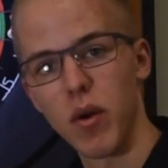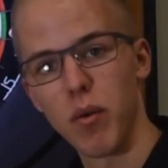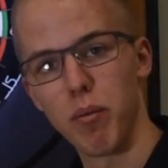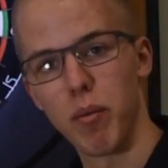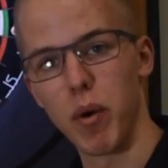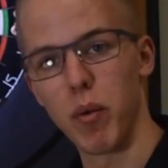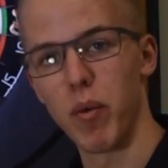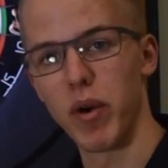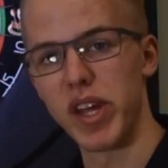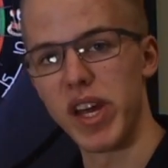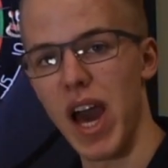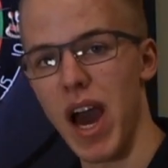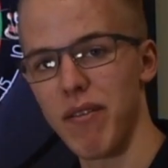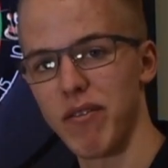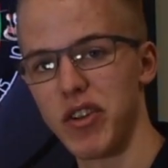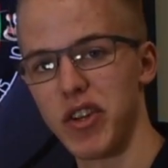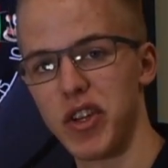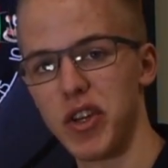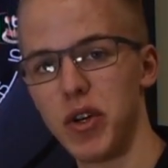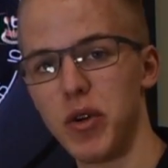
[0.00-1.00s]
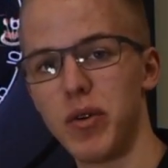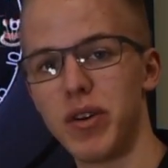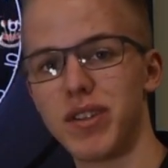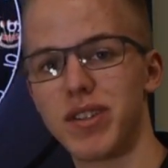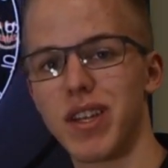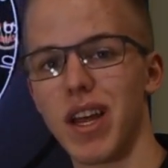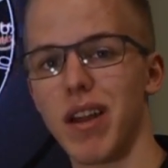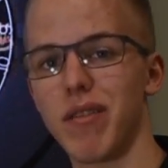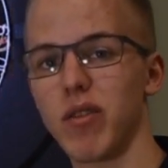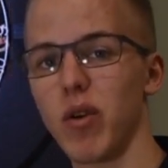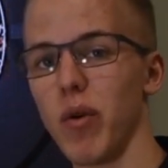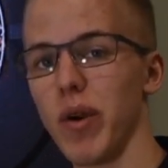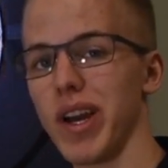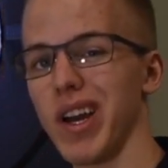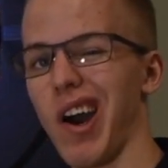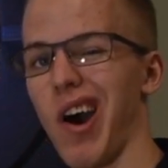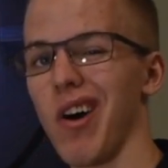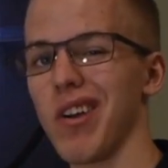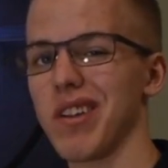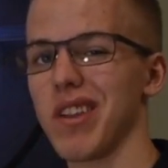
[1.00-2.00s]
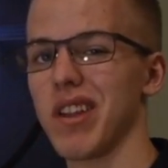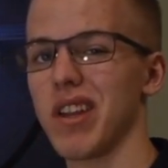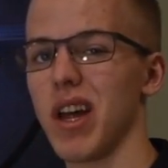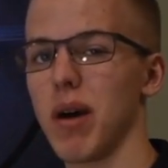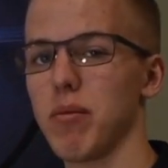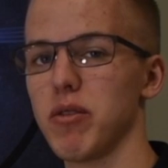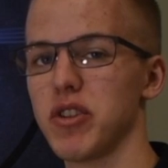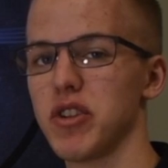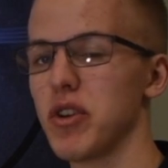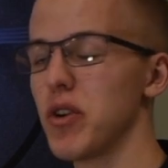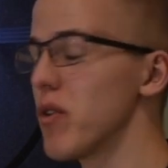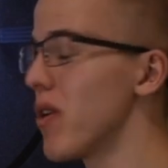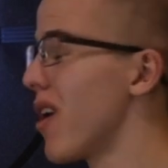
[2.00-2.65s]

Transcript: But what you have to do, instead of going on to the double 2